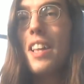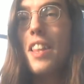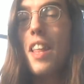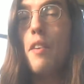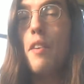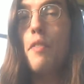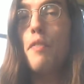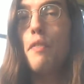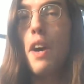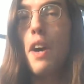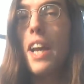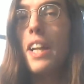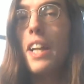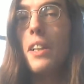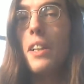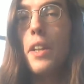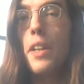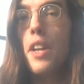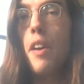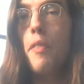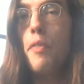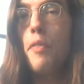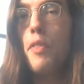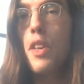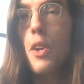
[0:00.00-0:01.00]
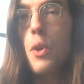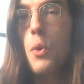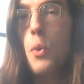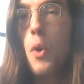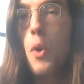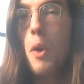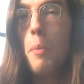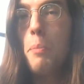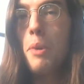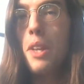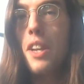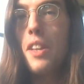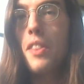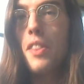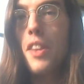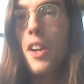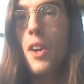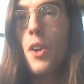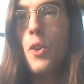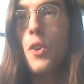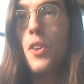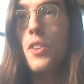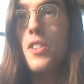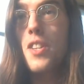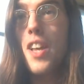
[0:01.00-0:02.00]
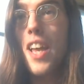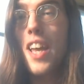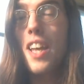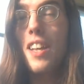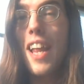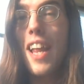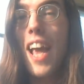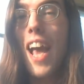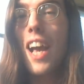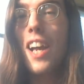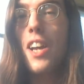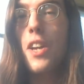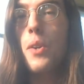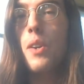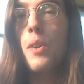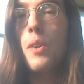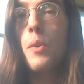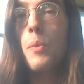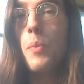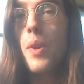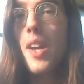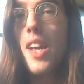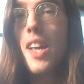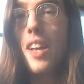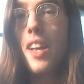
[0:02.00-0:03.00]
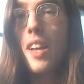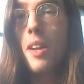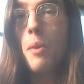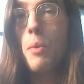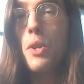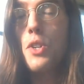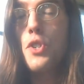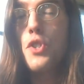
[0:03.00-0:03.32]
They finally got the equipment in there to take an accurate reading,